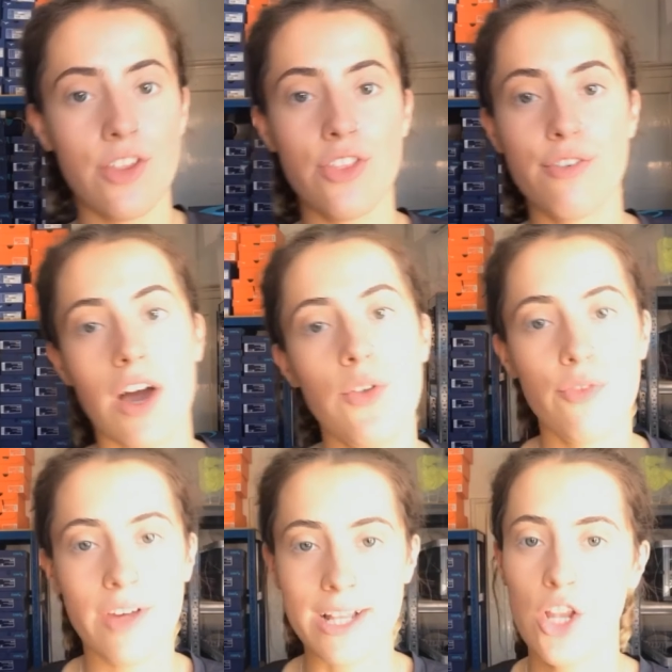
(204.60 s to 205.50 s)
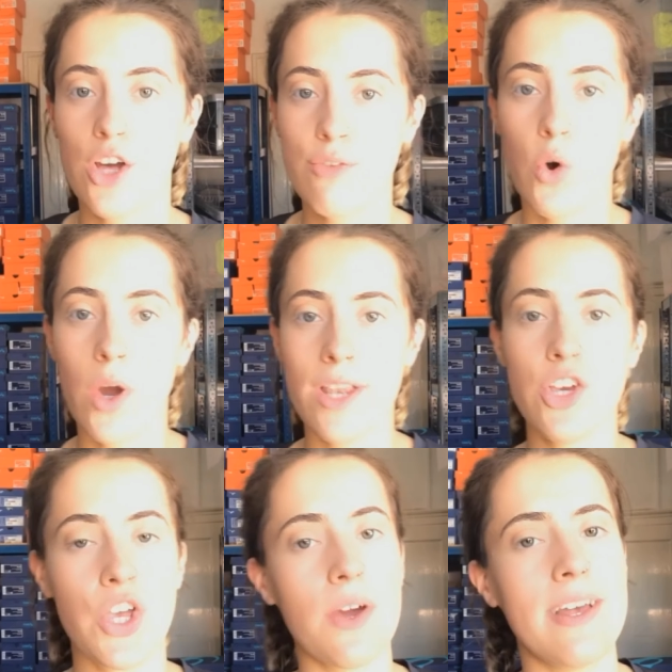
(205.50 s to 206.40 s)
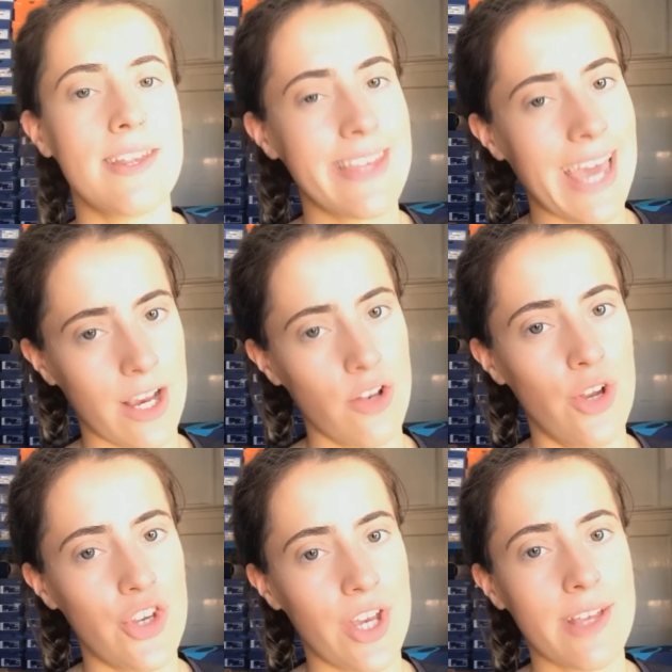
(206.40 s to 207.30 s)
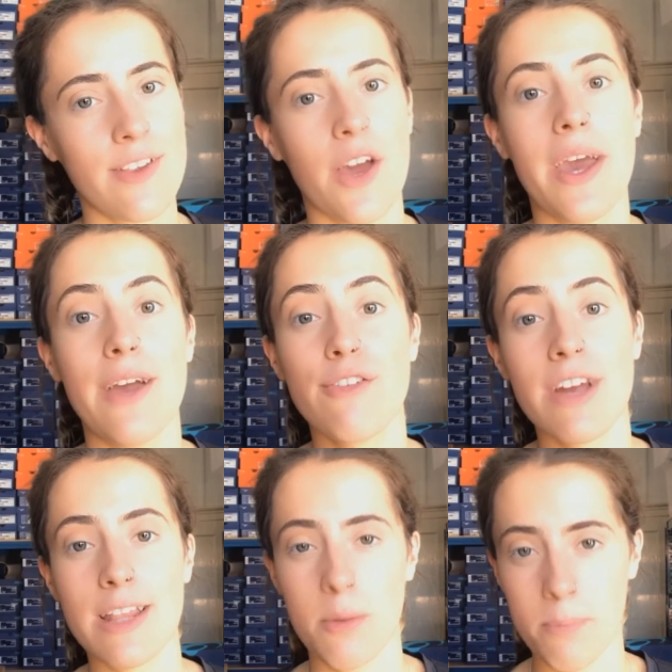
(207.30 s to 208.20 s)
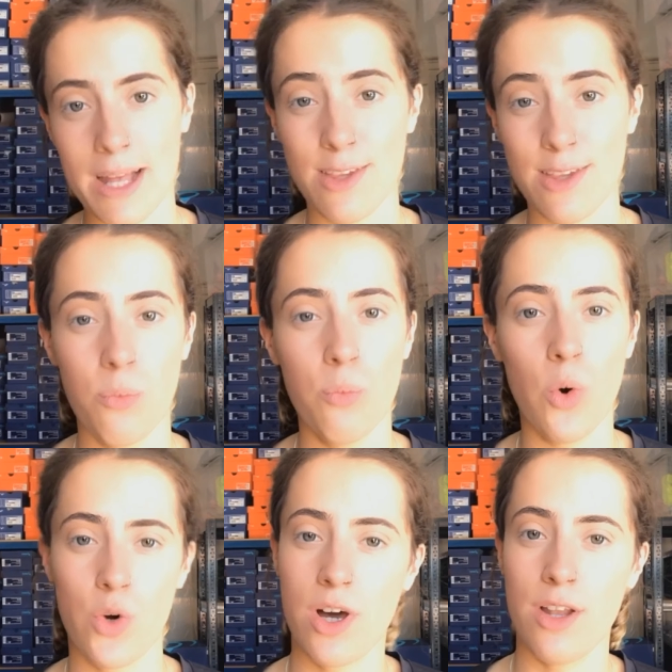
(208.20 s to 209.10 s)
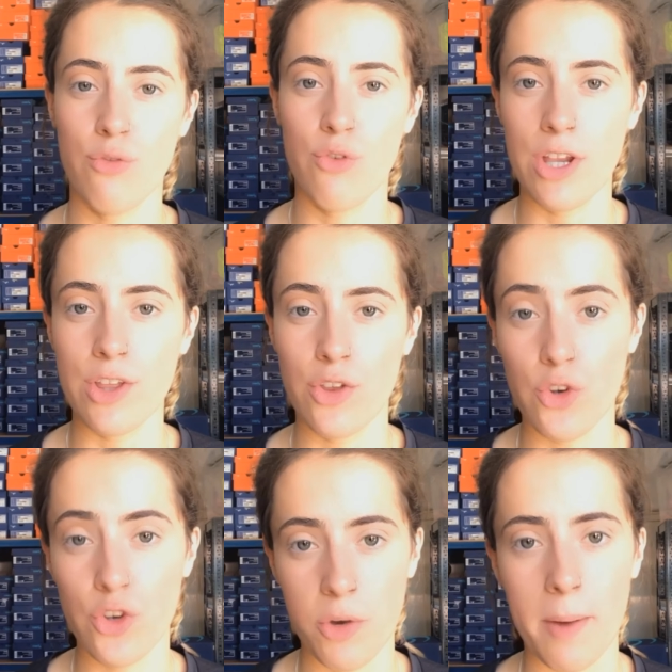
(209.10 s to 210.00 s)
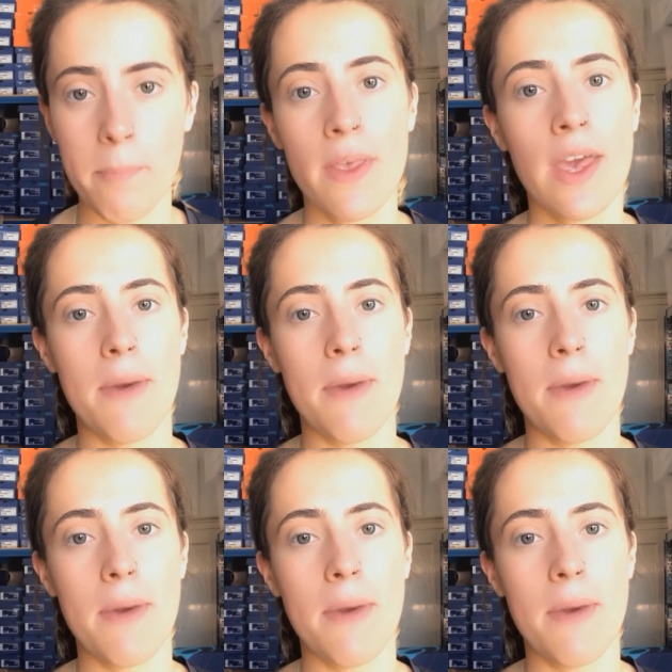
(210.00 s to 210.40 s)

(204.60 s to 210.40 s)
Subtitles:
the final thing to look for in a shoe is technology. So it really depends on what kind of running you're doing.